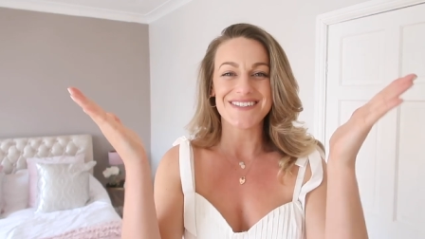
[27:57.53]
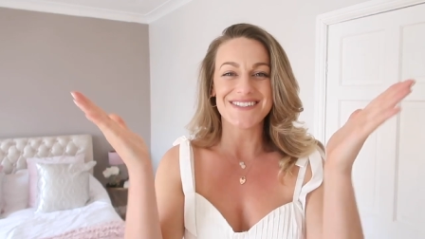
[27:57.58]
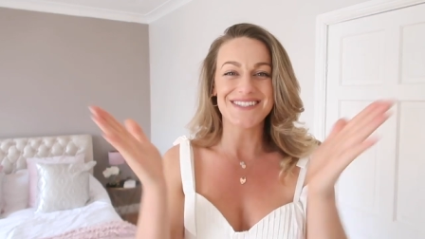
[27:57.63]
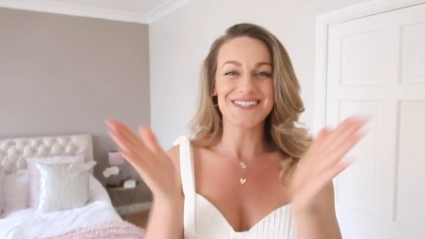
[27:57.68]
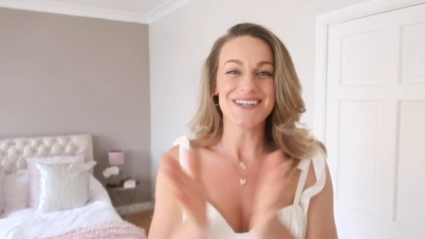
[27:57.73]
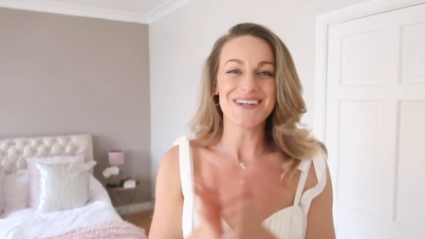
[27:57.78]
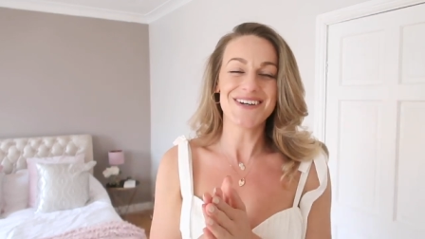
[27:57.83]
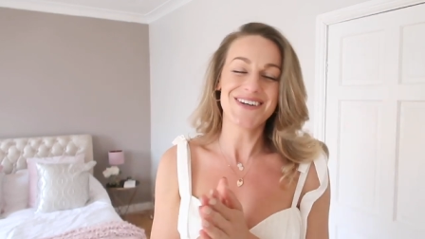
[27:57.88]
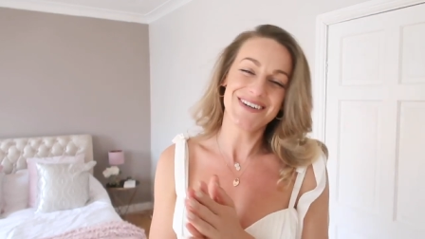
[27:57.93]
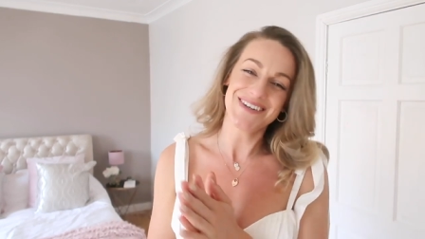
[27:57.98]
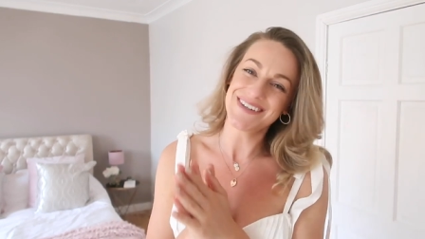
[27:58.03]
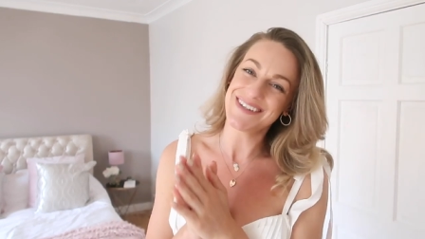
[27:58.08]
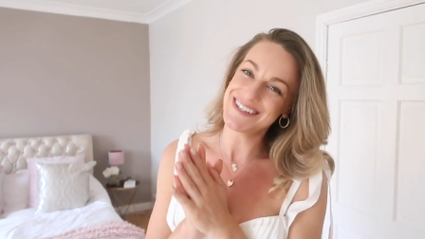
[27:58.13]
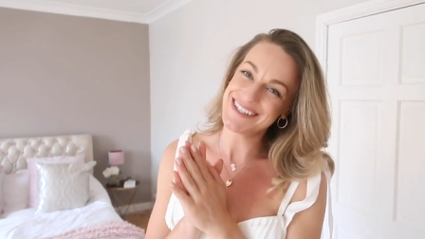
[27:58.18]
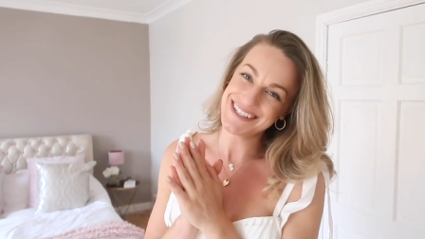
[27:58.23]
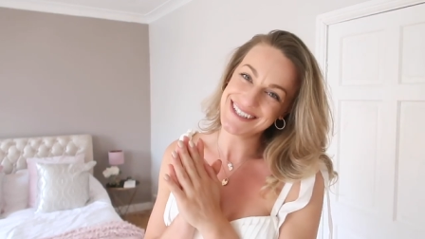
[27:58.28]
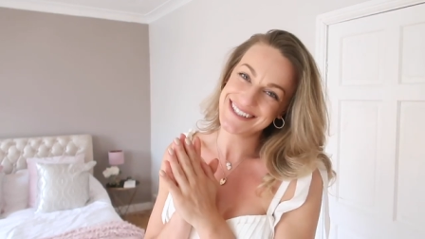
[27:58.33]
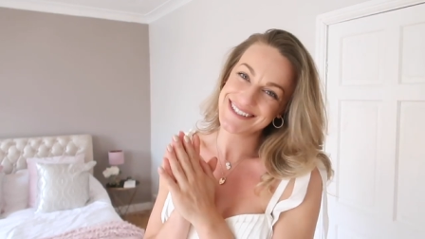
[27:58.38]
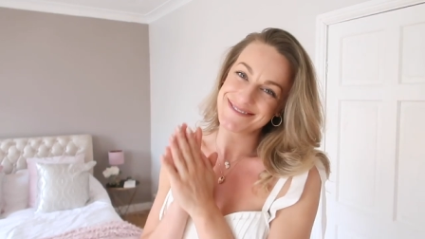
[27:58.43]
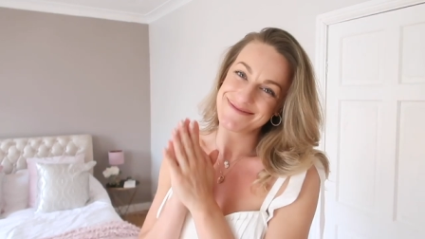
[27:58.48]
you
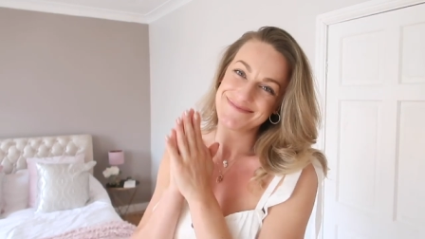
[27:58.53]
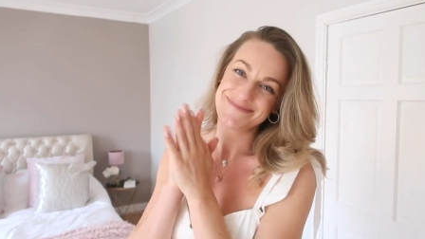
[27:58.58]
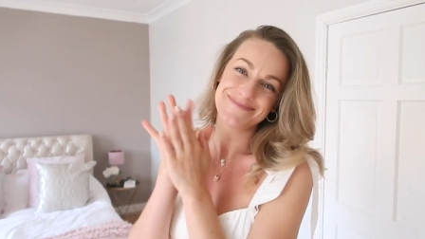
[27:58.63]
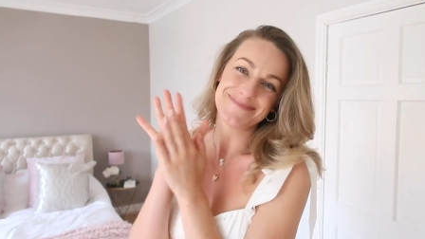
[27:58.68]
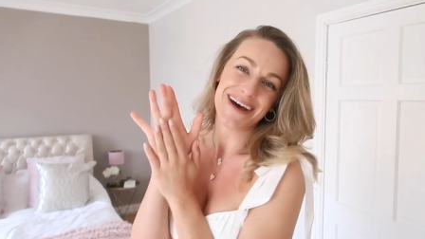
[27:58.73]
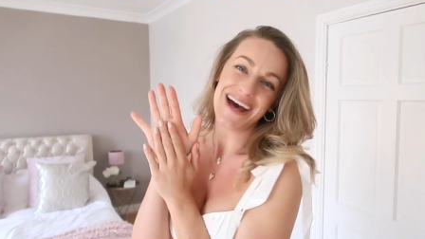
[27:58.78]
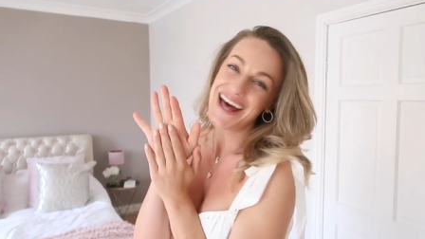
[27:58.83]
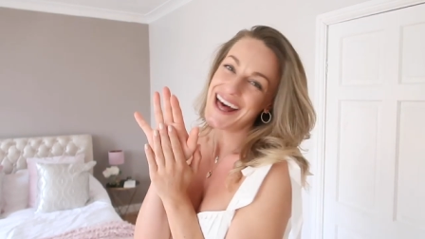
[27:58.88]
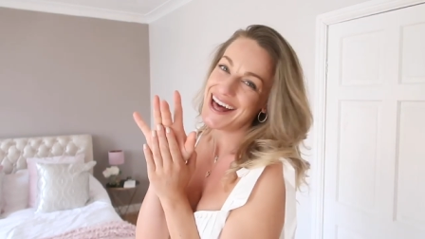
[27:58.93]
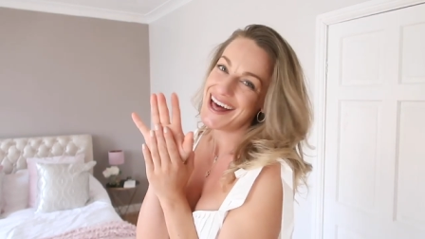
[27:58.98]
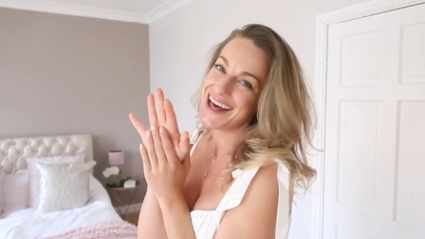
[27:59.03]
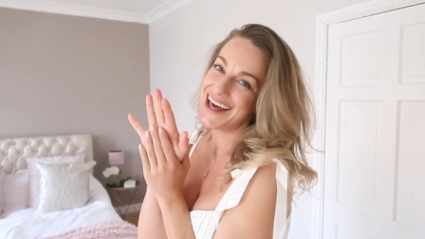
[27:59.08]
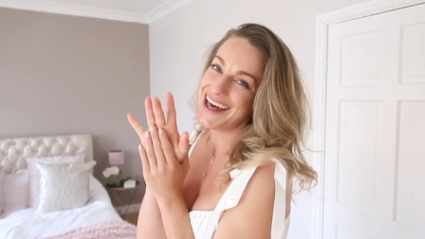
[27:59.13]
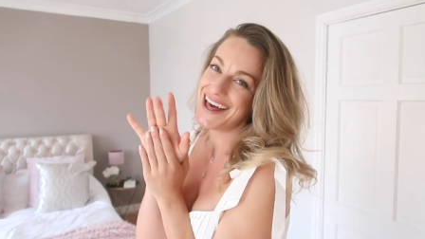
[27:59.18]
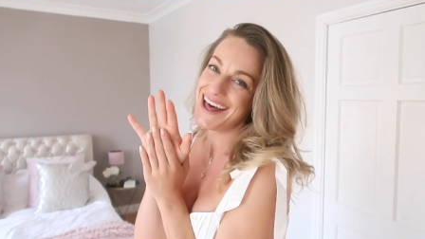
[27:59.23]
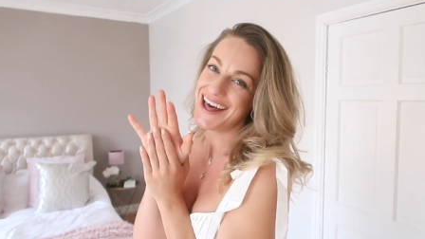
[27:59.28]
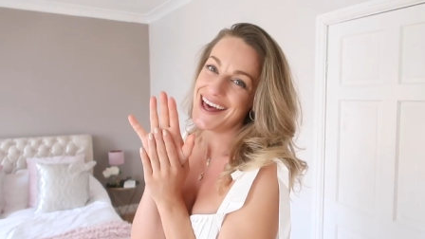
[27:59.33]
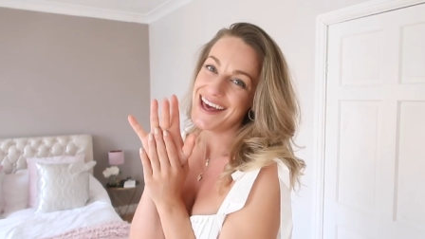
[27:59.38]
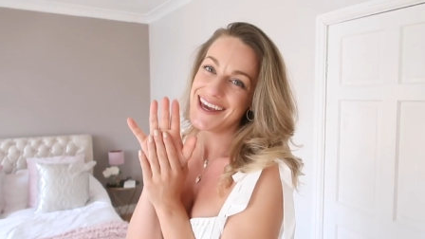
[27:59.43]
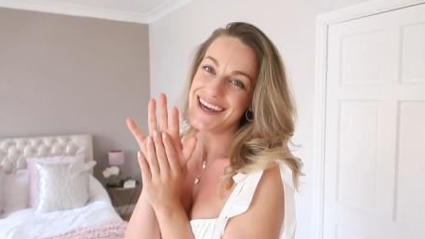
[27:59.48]
soon.
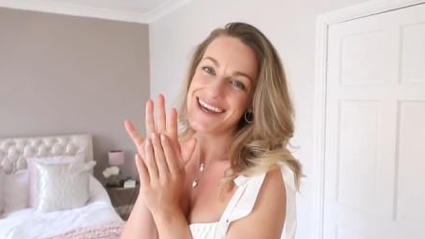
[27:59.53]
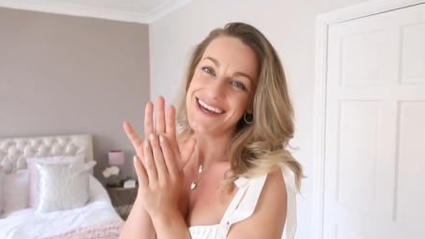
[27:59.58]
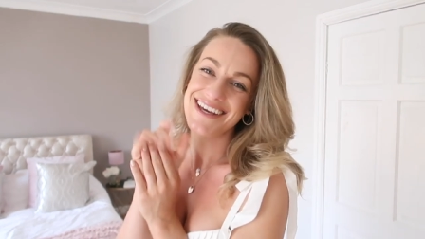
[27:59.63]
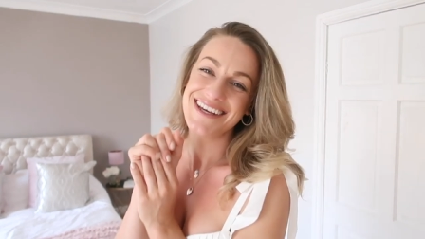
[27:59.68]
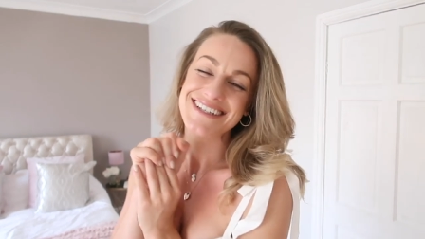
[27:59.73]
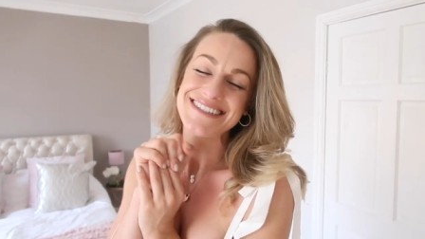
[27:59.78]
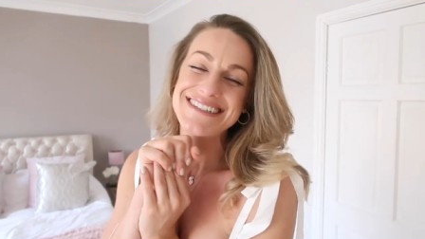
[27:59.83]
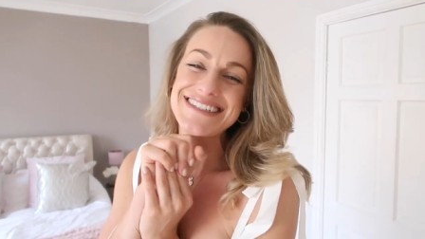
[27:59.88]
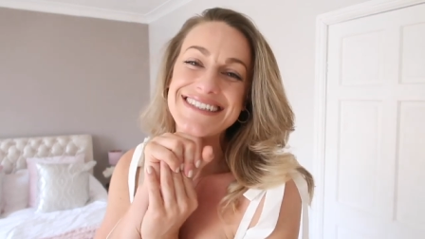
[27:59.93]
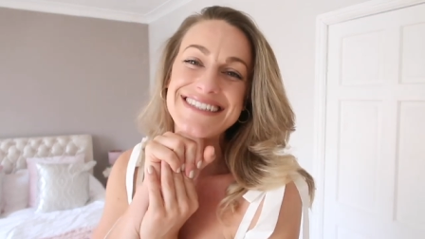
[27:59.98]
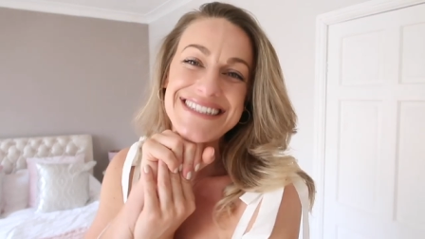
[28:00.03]
Bye.